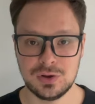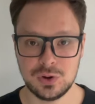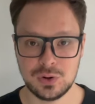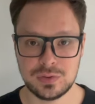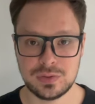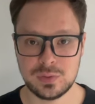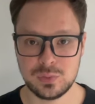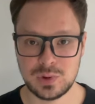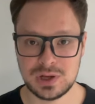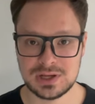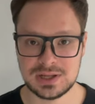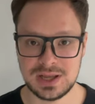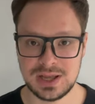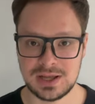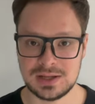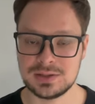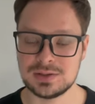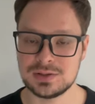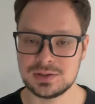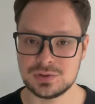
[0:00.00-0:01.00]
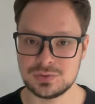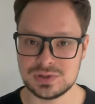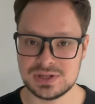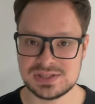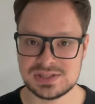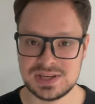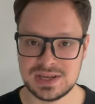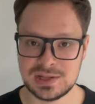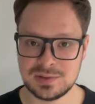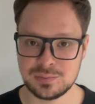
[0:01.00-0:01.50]
On the one hand,
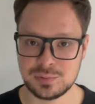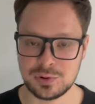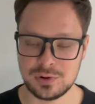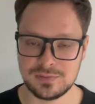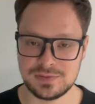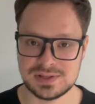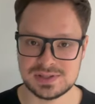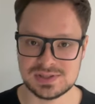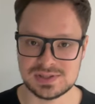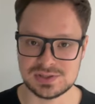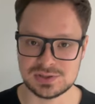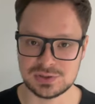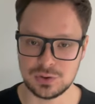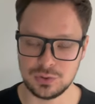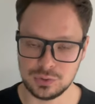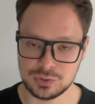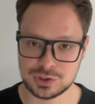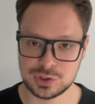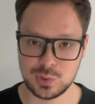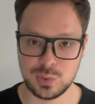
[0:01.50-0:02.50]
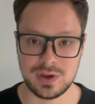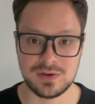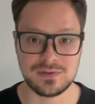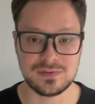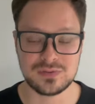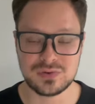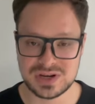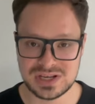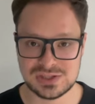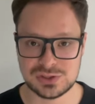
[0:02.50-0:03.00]
retained profits is also a
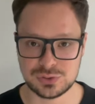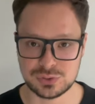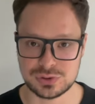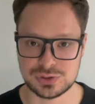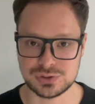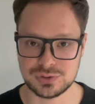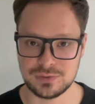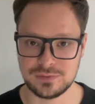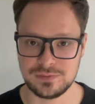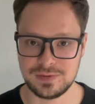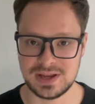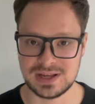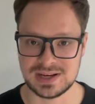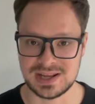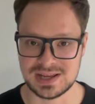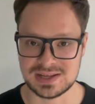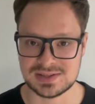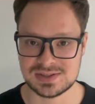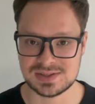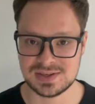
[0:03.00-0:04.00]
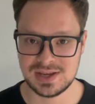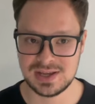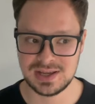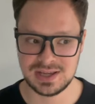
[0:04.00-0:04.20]
free source of finance,